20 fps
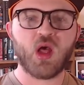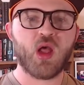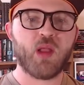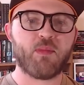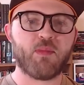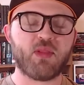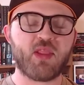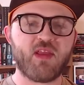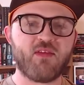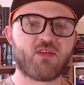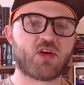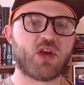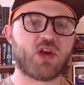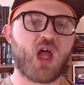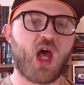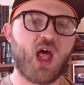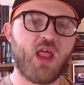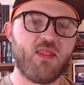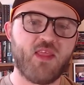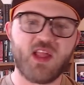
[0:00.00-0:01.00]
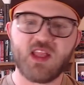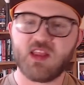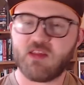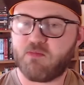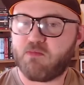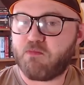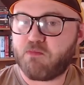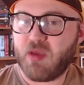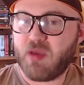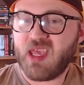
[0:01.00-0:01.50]
Believe it or not, that's
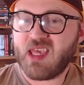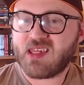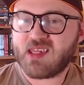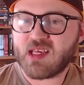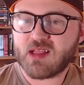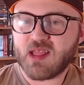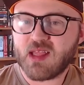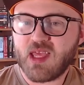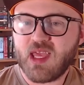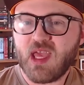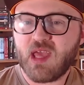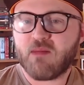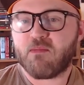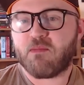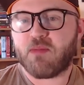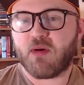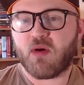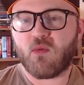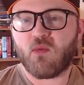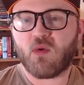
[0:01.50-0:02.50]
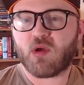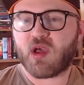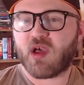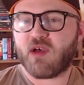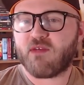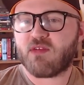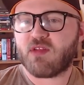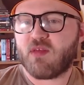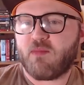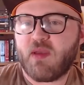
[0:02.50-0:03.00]
basically it, but we'll
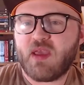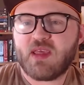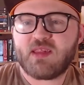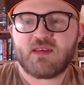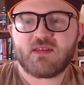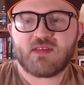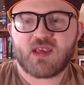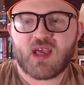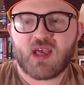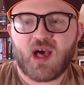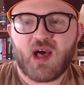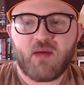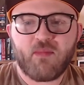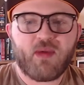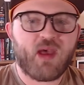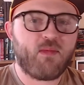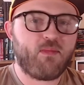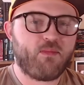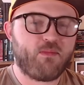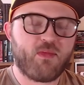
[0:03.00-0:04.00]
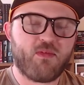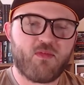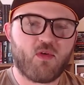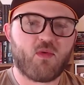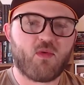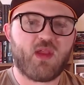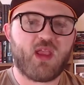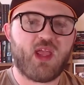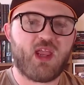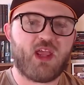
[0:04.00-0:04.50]
cover the basics of combat
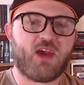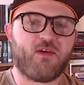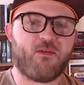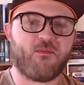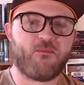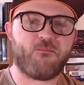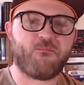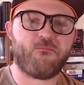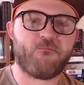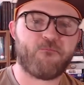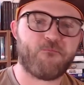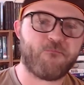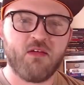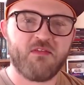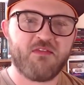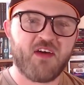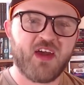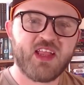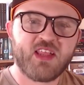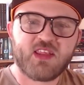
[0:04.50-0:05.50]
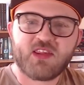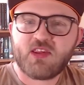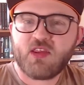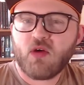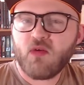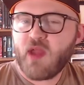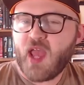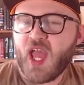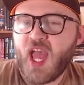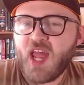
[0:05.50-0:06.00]
before we head out. Fights
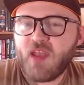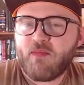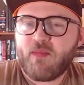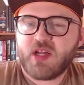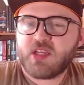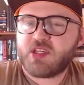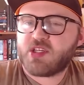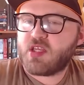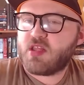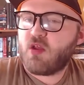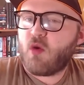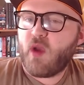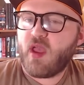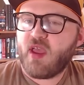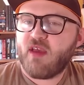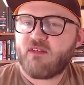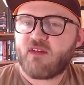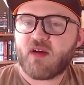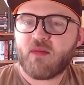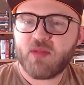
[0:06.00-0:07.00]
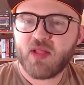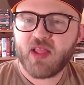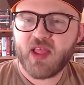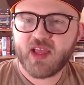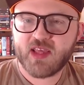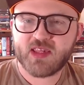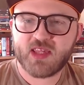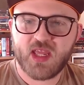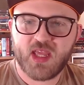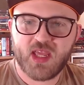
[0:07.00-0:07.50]
don't add much in the way of
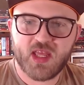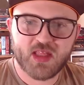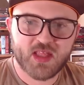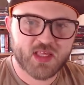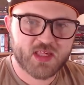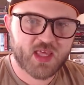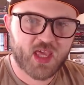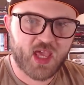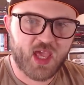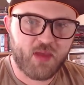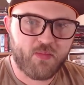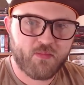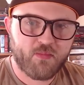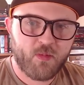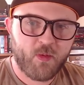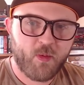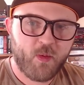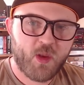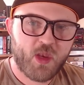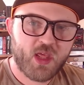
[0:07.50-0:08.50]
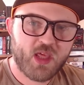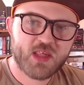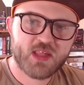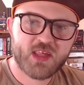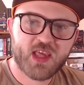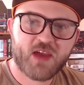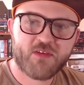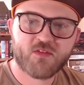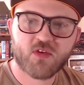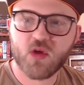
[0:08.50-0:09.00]
complexity in this game. It
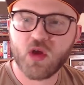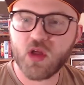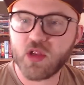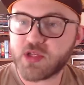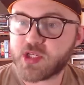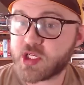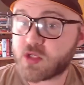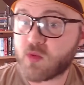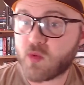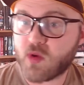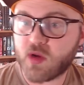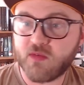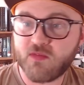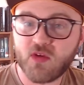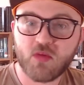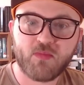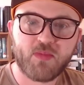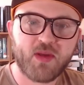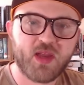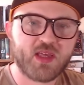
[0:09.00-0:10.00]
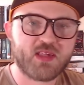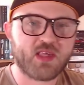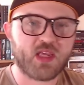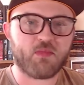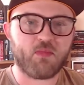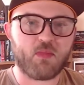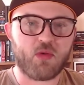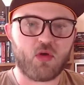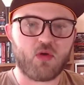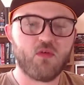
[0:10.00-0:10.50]
is, after all, just one of your
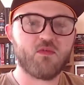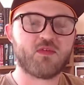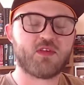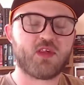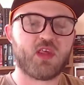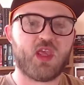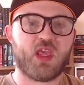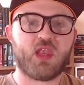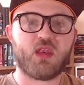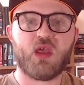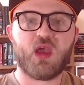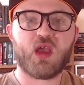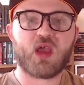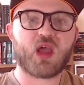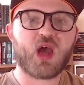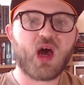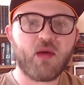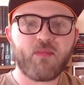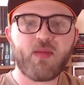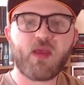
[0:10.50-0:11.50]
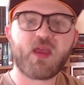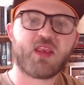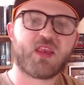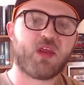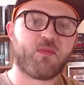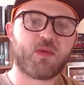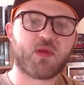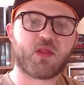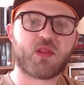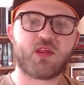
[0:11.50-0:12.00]
basic moves, and a combat
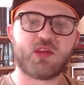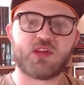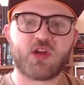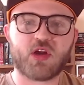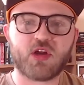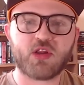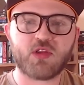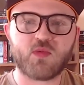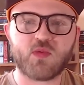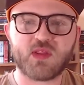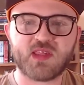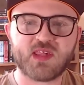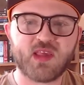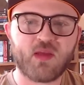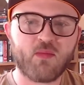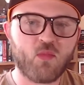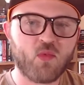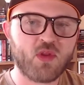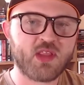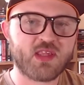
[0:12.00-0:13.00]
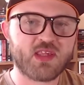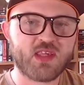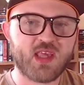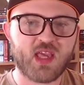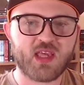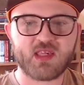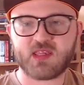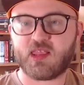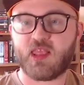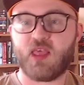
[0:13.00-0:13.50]
typically starts when someone
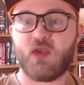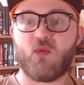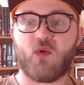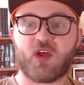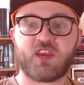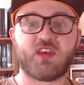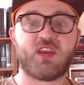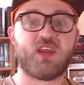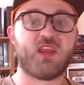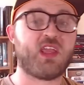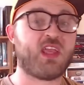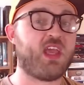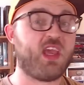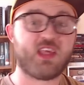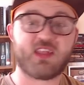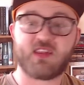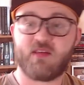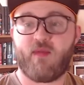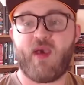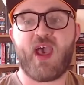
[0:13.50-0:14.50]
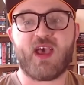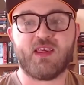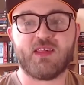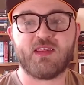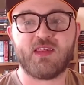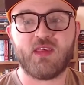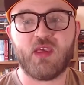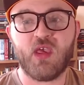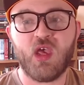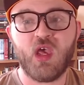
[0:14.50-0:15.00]
says they want to kick some ass.